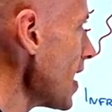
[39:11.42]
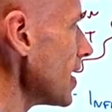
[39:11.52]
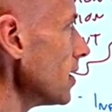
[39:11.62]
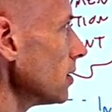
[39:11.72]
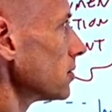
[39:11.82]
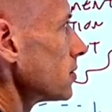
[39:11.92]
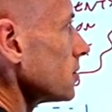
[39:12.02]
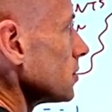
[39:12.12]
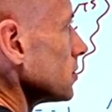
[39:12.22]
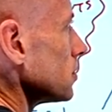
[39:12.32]
then
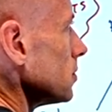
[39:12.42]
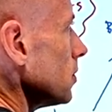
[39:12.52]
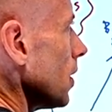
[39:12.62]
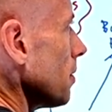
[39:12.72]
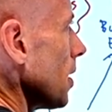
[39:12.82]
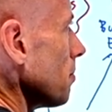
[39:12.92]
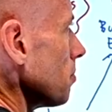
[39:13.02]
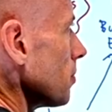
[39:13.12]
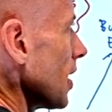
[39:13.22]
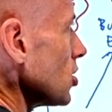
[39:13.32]
I'm, I'm
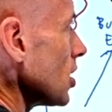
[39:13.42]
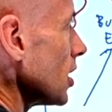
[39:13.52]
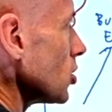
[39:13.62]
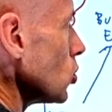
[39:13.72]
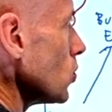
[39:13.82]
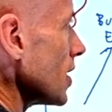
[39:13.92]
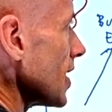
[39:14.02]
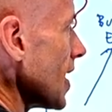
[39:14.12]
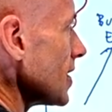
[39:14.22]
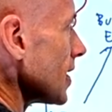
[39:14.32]
actually going to do the
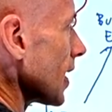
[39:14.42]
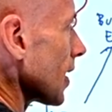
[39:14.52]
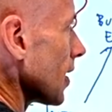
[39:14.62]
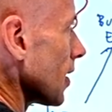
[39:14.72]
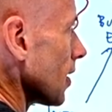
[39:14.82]
testing.